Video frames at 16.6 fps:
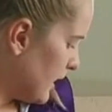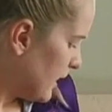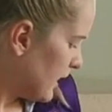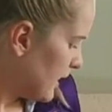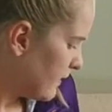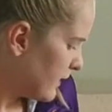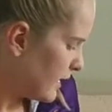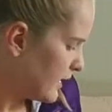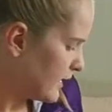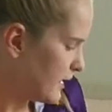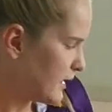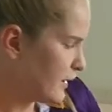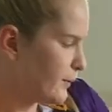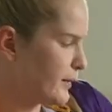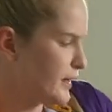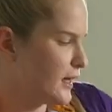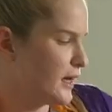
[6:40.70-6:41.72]
And then
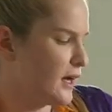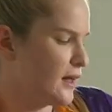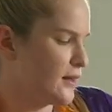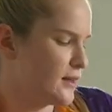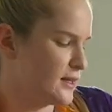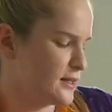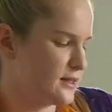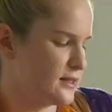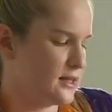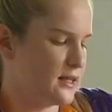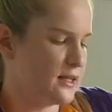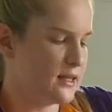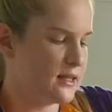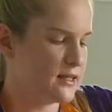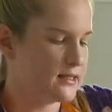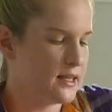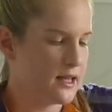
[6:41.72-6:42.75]
here we are, this
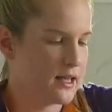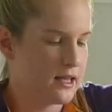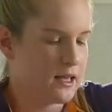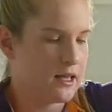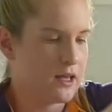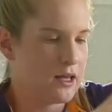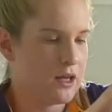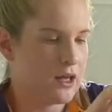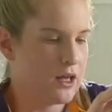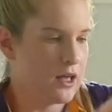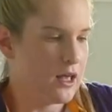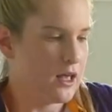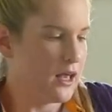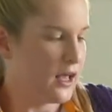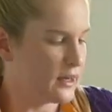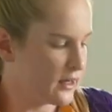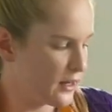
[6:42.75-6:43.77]
is
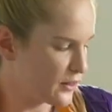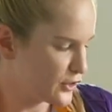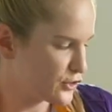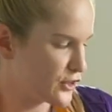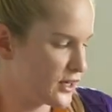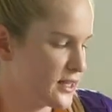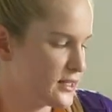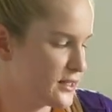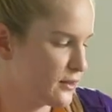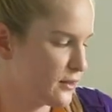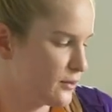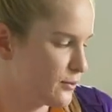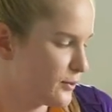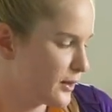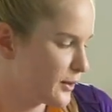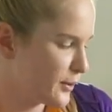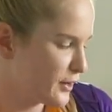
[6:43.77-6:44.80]
another dress,
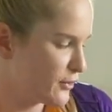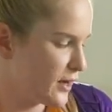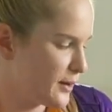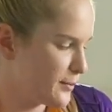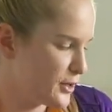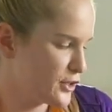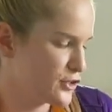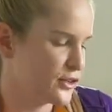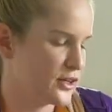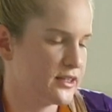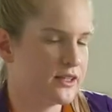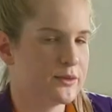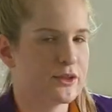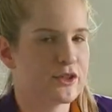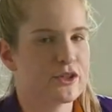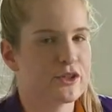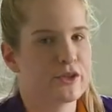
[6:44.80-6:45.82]
one of my Firebirds'
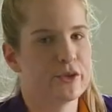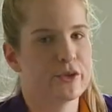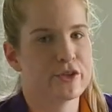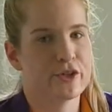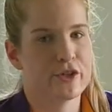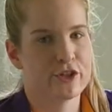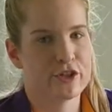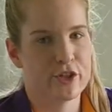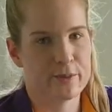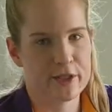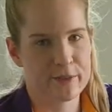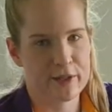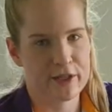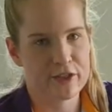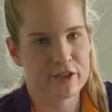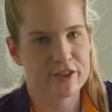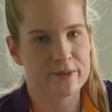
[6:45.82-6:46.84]
dresses, which is also super
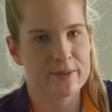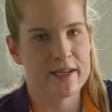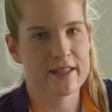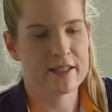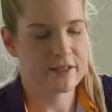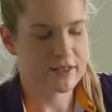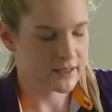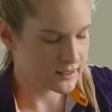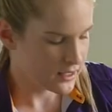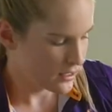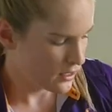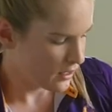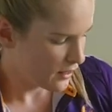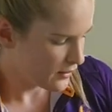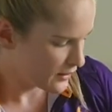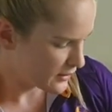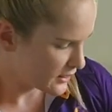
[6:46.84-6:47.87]
special to me. This is,
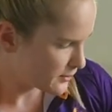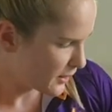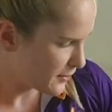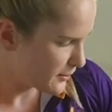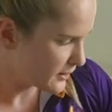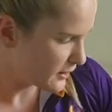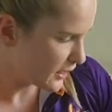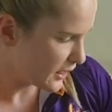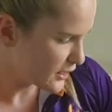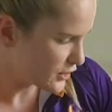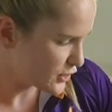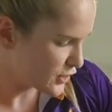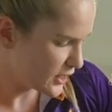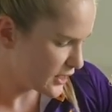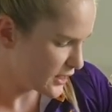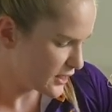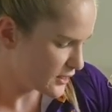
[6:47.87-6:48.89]
I think this might be last
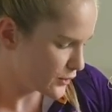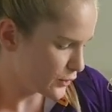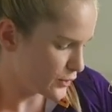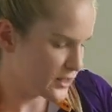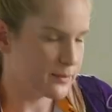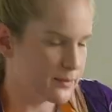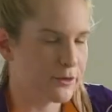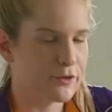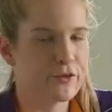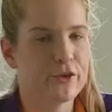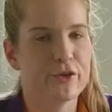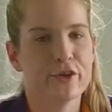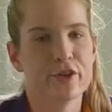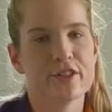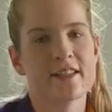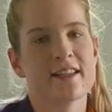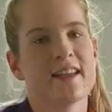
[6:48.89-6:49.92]
year's or the year
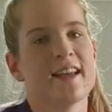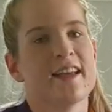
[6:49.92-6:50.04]
before's.